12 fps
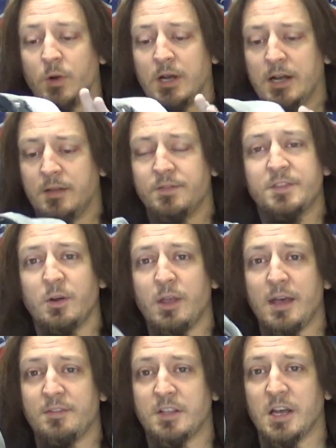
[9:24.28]

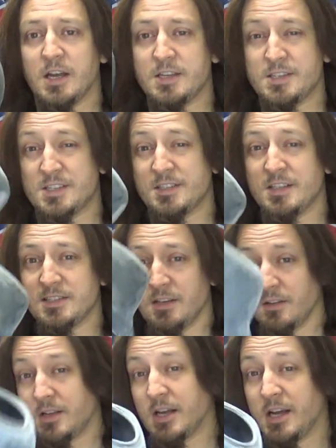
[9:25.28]
So there we have it, guys.
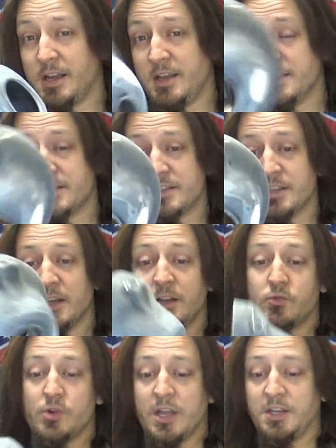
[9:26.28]
This little guy
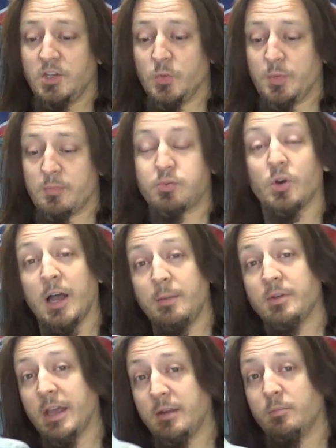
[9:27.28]
is ready to be
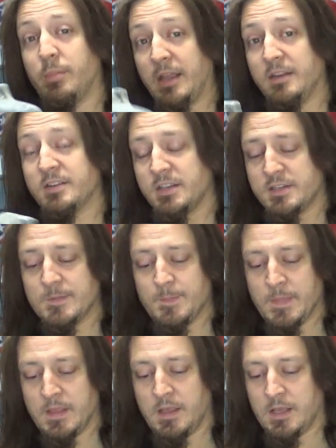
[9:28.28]
primed and
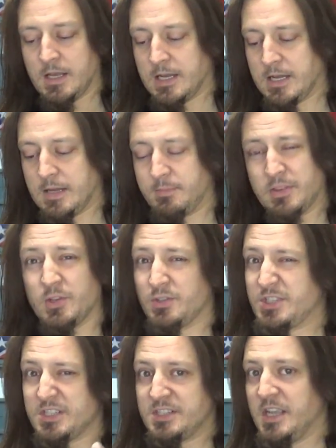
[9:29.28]
painted.
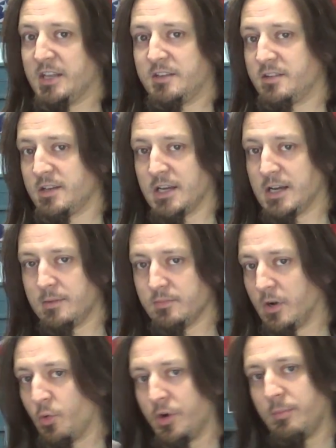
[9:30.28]
But not just yet.
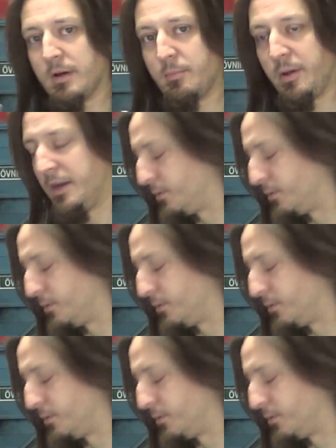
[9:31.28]
I'm not worried